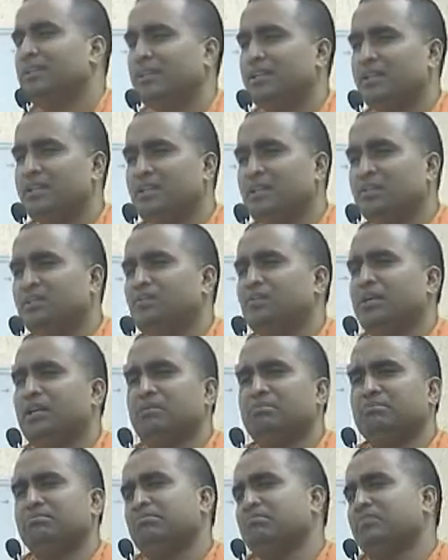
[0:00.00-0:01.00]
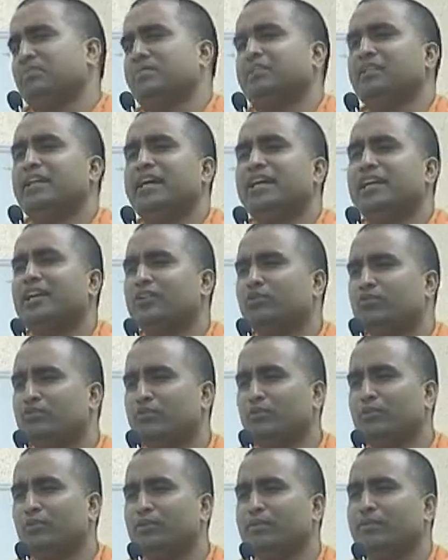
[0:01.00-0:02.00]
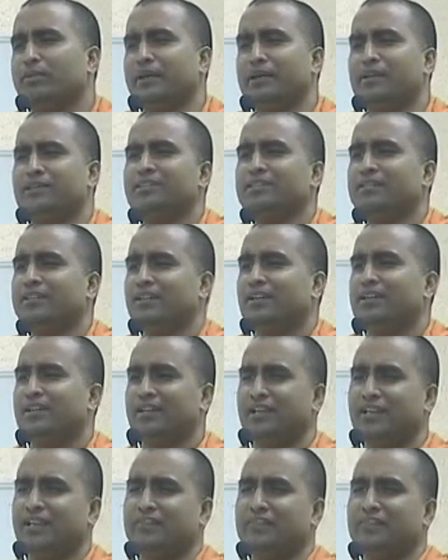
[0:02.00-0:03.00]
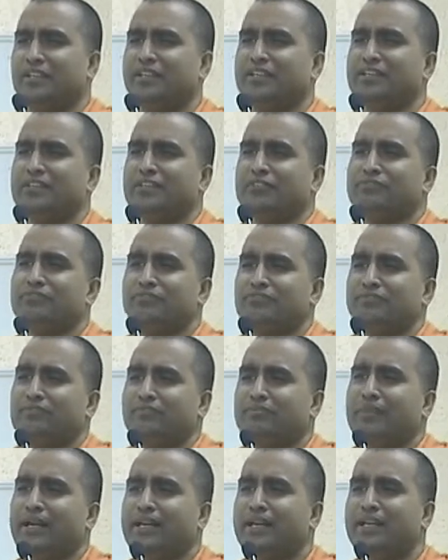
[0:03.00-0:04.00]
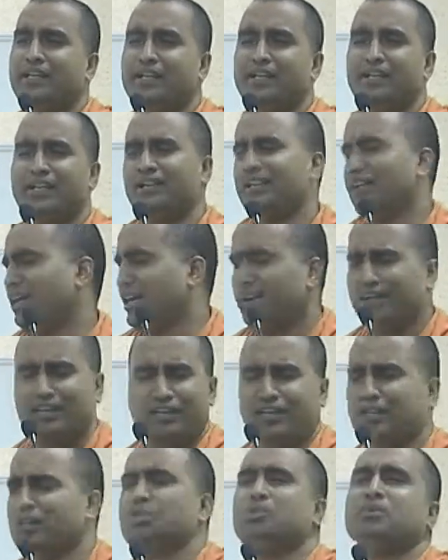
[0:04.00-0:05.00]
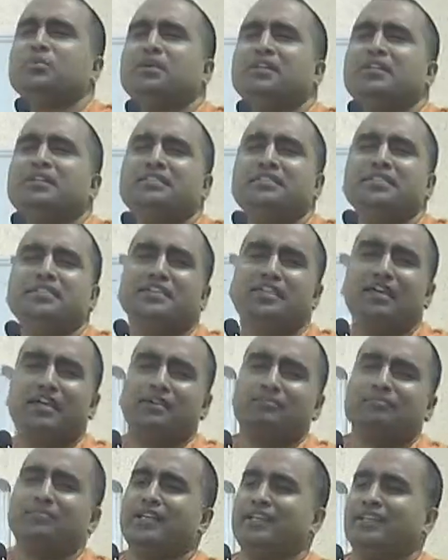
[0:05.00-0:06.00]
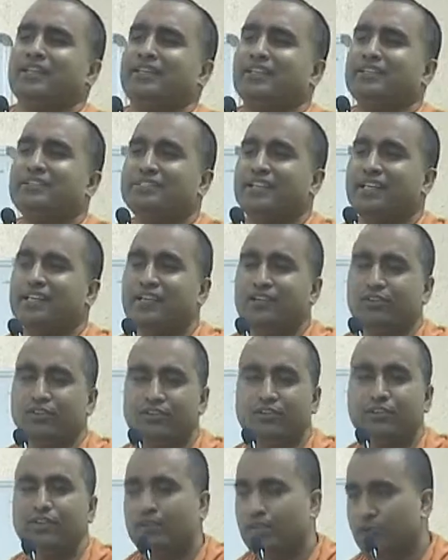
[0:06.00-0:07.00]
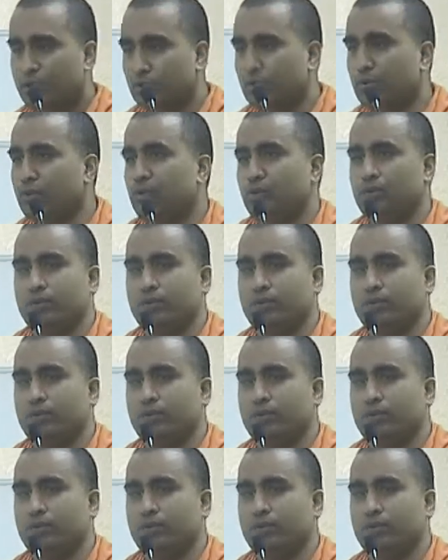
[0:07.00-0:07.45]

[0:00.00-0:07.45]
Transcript: a nylon rope and like very tough binding and I can't do anything, I am like in a jail or no.